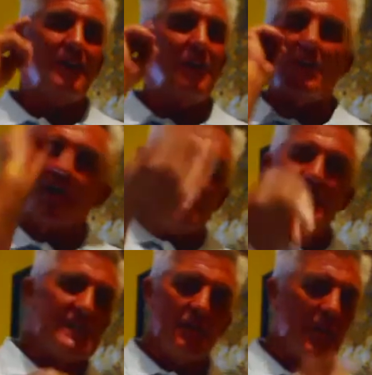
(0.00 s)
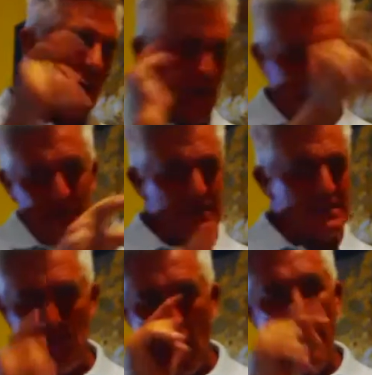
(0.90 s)
you got to listen to me, and I got
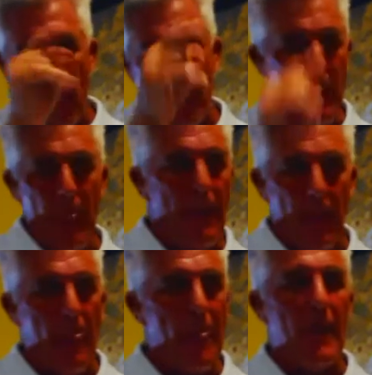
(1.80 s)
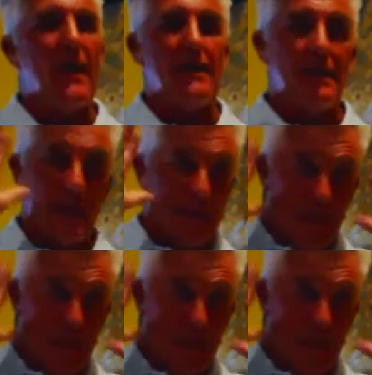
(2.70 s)
this, and blah, blah, blah, blah, blah, blah, and